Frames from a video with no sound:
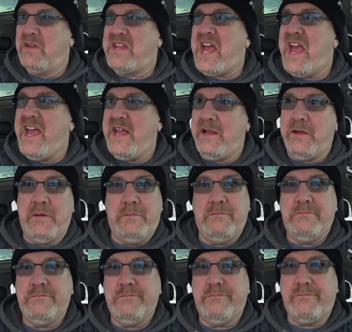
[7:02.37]
cake
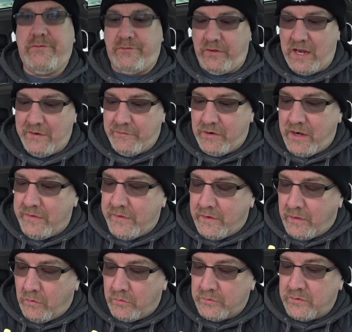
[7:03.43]
flavor into
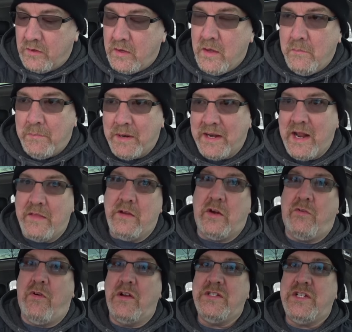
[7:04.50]
those. But again, they're
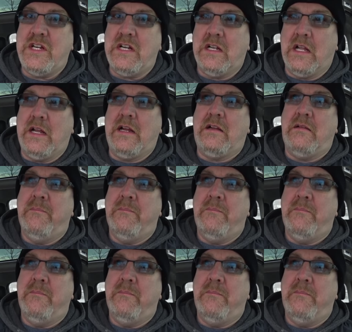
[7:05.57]
crunchy like